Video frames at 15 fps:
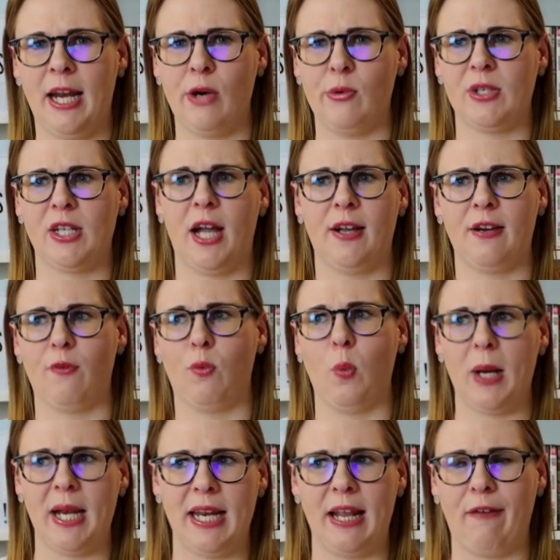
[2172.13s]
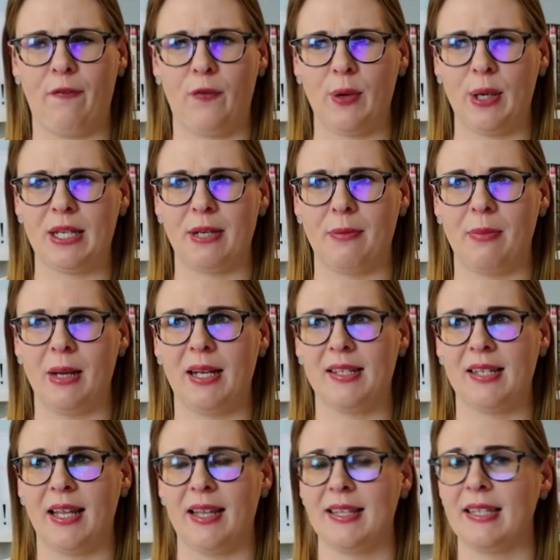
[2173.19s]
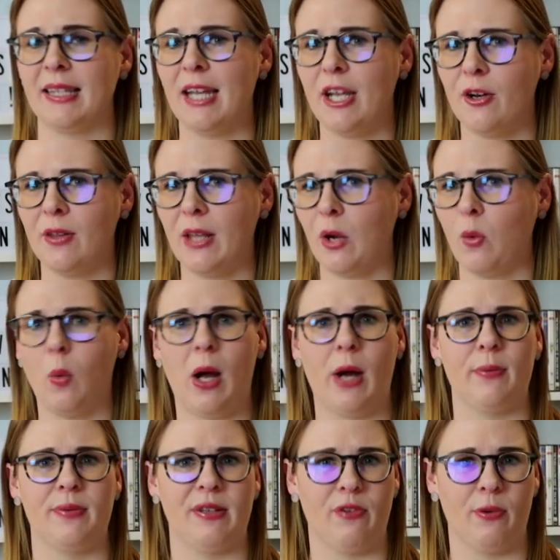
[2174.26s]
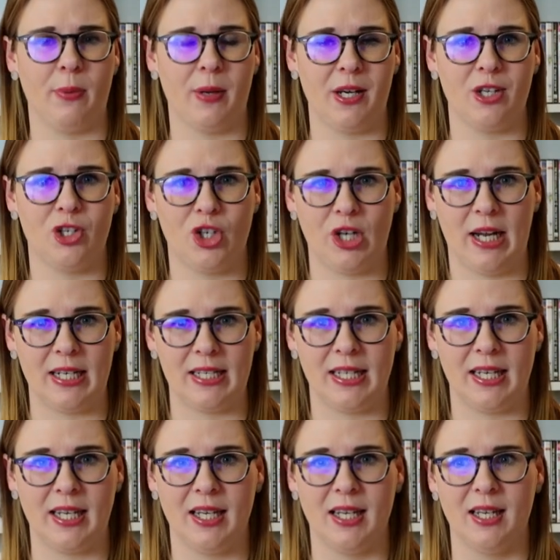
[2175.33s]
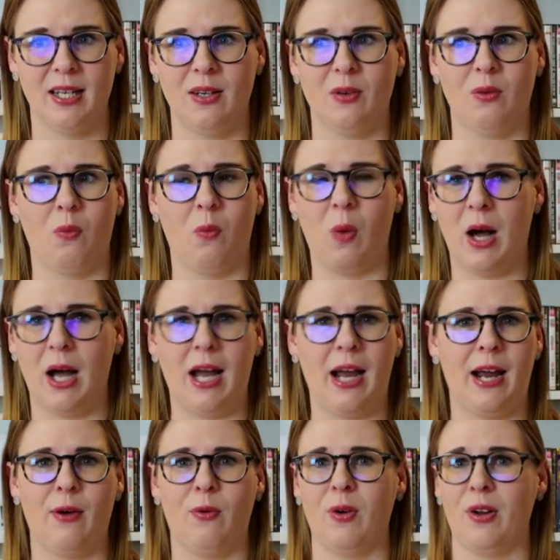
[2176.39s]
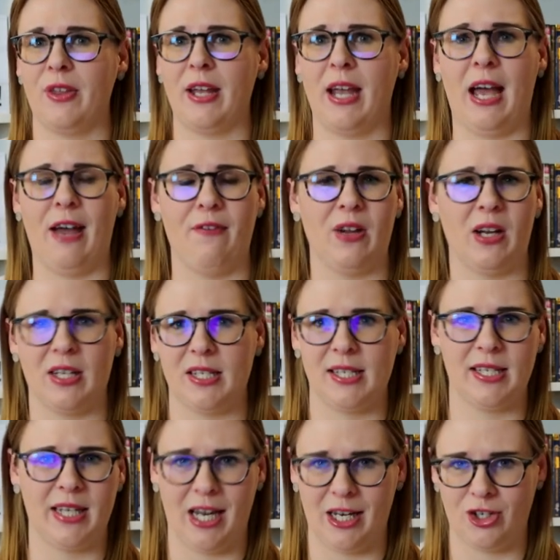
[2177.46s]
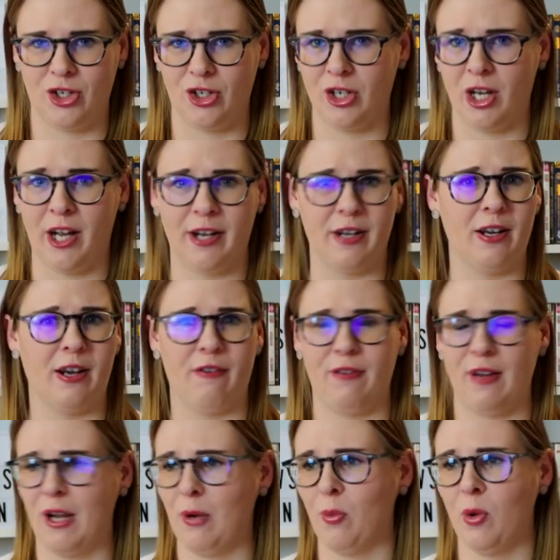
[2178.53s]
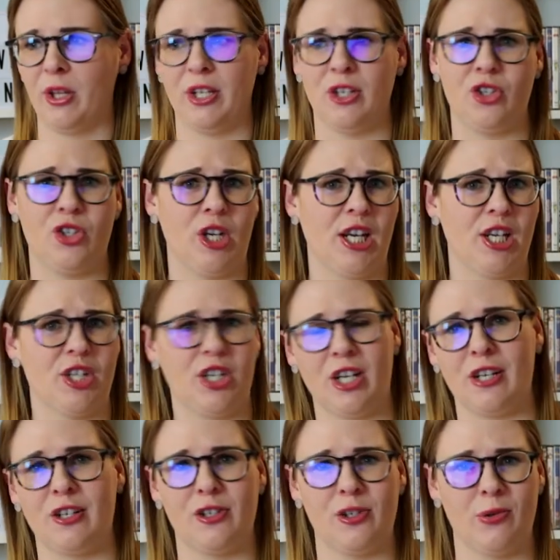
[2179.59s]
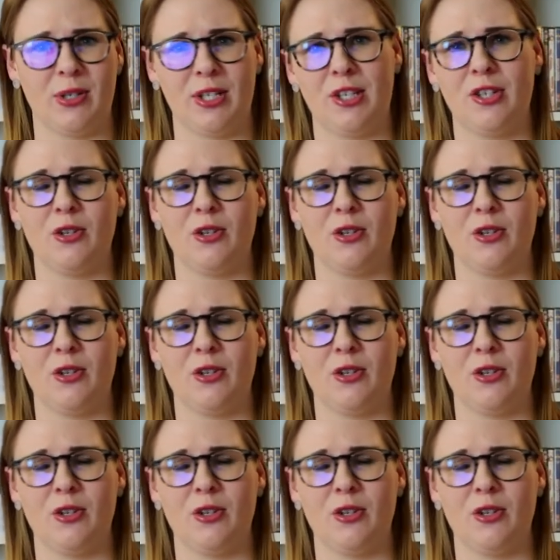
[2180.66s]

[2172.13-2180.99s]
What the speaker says: And I was kind of waiting for it to make sense later. Like, why was everybody chanting? Why were they having a sketch done of him while he's changing into his